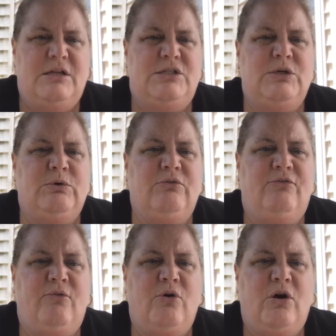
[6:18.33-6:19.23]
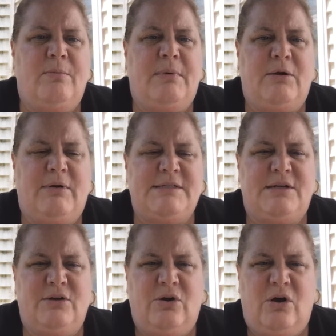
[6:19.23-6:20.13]
To inform my
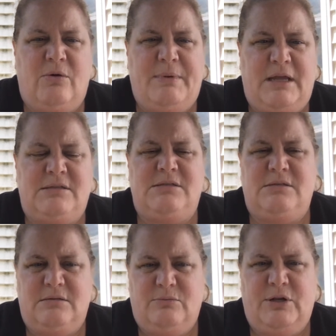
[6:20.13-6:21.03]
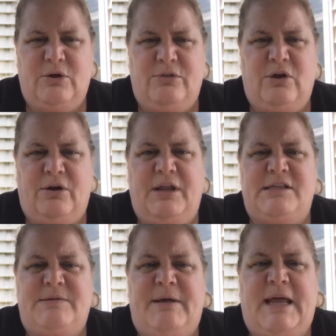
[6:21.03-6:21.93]
resident hall mates, we know the
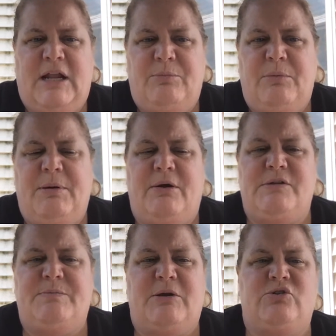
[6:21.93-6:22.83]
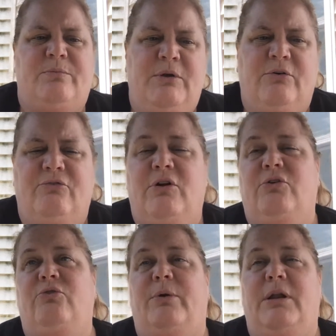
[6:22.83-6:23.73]
audience, about how to prepare a special meal for under
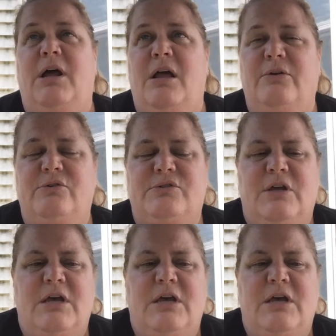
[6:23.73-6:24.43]
$20.